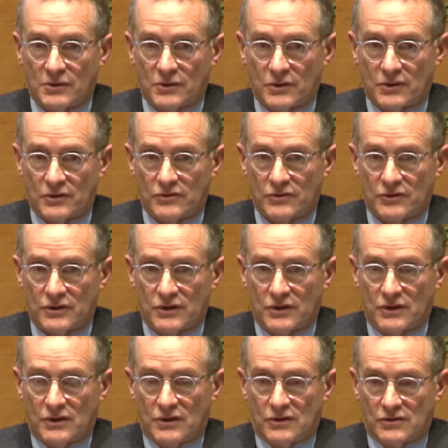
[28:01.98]
course.
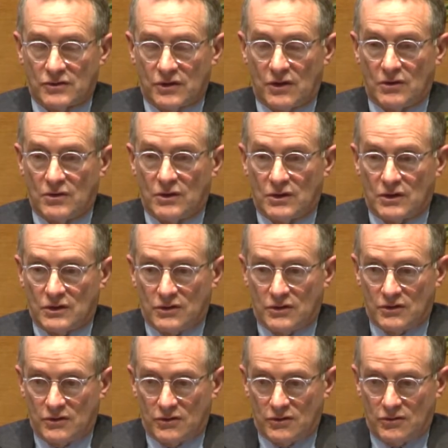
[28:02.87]
So
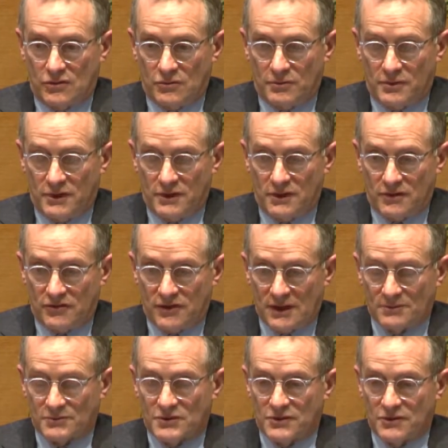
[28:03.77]
to be
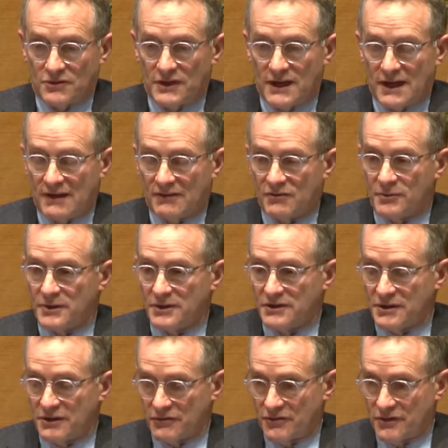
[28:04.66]
exceptional, you have to be
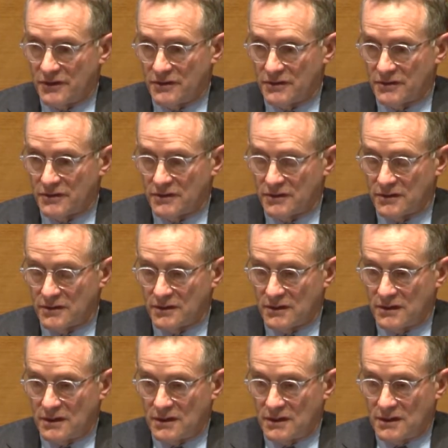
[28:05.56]
different.
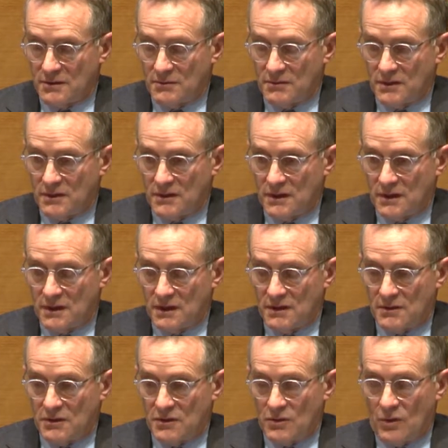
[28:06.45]

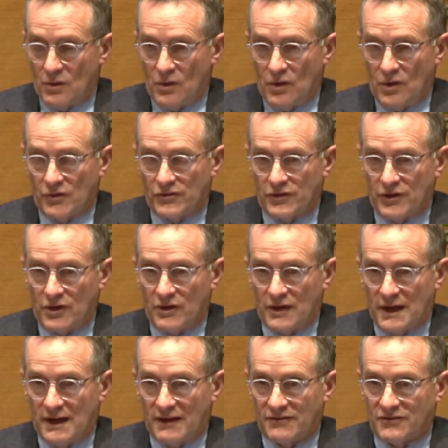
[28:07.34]
You also
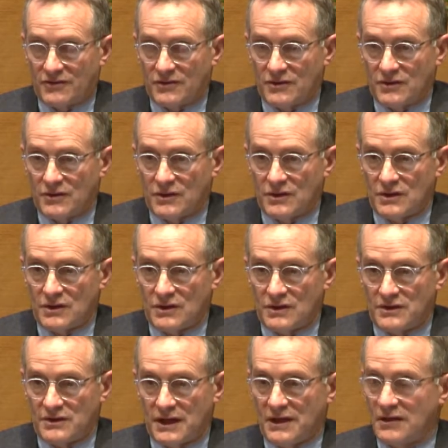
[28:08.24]
have to
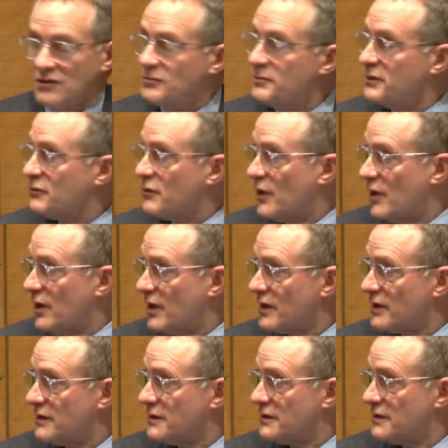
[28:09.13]
dare to be wrong.
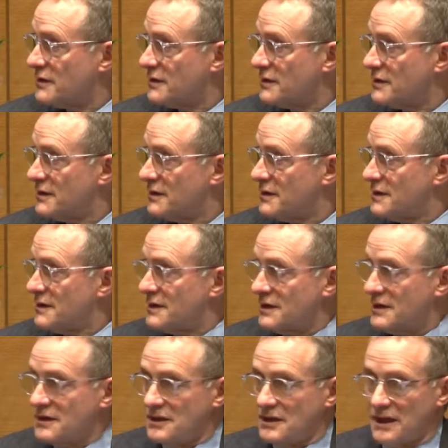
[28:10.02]

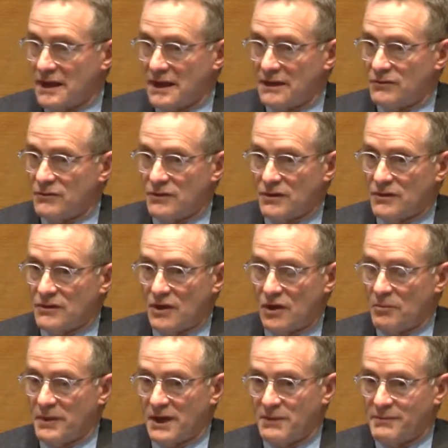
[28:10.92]
And
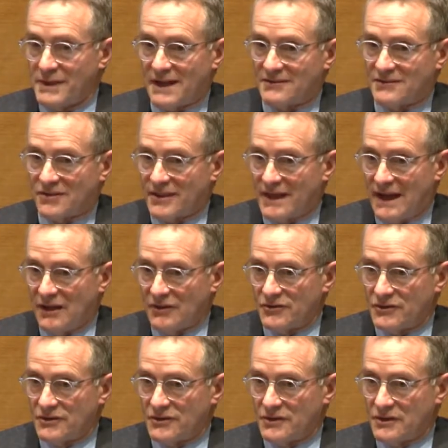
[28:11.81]
nobody bats
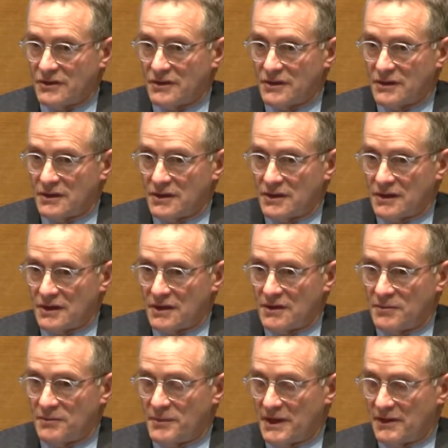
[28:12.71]
1,000.
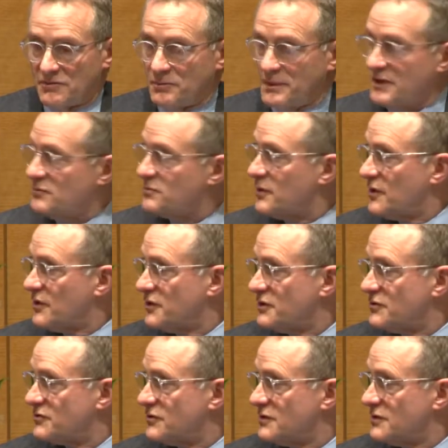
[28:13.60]
The best baseball